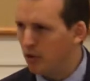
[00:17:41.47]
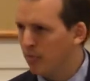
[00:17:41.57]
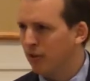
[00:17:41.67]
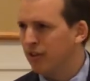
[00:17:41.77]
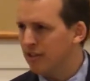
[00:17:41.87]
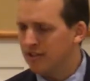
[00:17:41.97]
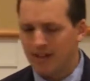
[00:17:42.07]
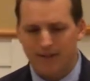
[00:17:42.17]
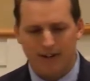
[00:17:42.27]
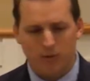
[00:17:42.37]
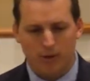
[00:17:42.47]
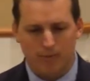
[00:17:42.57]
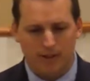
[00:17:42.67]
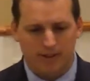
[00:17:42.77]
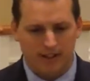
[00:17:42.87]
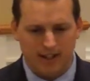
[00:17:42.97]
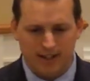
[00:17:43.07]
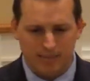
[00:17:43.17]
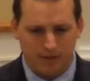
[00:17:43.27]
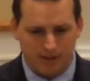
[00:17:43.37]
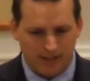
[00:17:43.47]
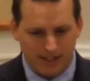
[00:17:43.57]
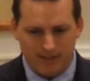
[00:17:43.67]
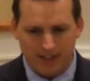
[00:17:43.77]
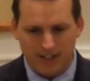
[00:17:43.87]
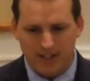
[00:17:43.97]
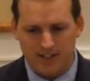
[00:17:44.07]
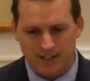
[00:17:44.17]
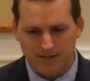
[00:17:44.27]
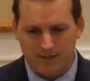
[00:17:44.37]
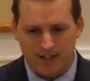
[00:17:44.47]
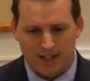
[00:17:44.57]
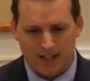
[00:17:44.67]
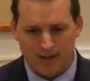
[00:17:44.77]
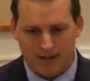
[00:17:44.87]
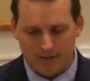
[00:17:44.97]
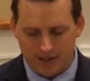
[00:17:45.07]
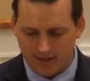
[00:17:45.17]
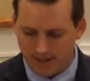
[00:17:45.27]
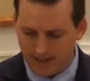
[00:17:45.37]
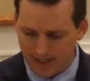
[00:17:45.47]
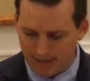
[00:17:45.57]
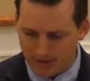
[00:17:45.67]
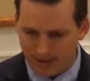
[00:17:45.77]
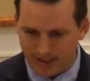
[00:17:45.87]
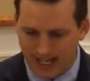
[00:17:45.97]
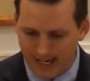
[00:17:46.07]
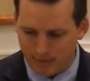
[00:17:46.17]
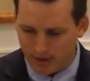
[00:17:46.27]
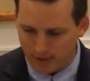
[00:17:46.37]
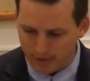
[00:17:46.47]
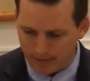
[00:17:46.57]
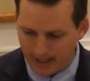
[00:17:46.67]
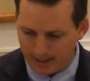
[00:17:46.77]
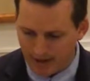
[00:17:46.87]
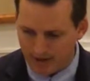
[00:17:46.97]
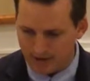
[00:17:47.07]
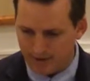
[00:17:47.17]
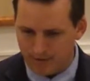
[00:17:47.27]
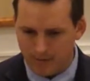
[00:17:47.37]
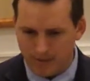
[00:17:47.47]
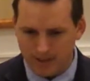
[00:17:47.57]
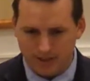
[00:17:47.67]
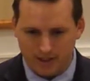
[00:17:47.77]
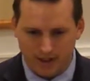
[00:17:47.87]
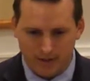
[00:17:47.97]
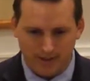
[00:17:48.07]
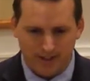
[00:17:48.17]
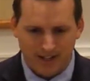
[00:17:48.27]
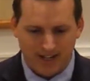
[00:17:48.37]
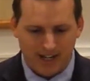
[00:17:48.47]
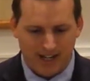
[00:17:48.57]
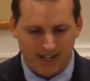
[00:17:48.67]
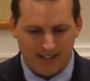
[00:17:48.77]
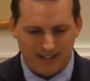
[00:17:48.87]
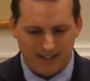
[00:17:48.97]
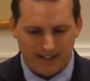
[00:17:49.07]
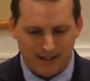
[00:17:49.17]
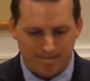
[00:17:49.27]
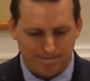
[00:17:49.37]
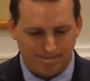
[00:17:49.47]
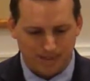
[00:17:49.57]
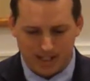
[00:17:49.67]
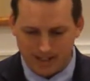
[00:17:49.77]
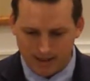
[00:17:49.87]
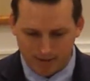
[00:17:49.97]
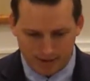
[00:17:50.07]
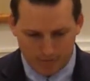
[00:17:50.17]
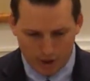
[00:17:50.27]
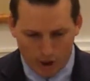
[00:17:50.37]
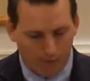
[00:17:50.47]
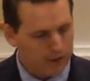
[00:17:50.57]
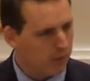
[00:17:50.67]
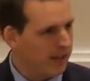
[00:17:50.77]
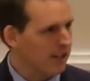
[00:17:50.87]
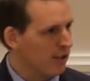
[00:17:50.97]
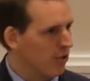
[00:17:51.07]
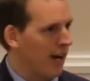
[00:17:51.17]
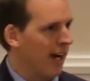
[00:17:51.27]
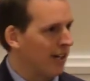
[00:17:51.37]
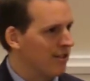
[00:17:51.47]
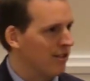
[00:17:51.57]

Put this stuff everywhere. Put the DVDs. You know, I was in the library with my daughters a few months ago, and there were some Jehovah's Witness tracts